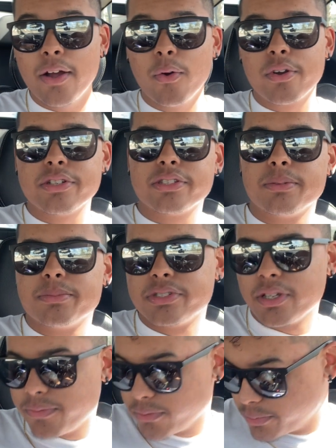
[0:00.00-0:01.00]
I ordered some
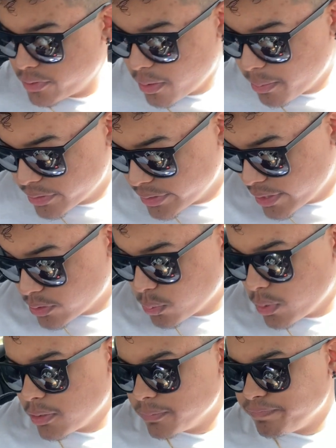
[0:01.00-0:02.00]
stuff from Starbucks as
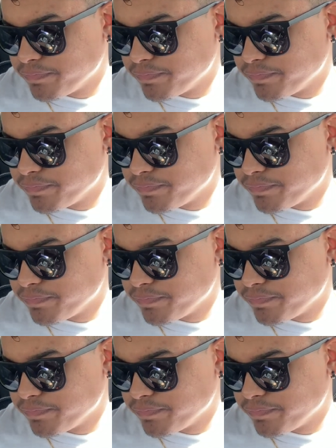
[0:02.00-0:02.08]
well.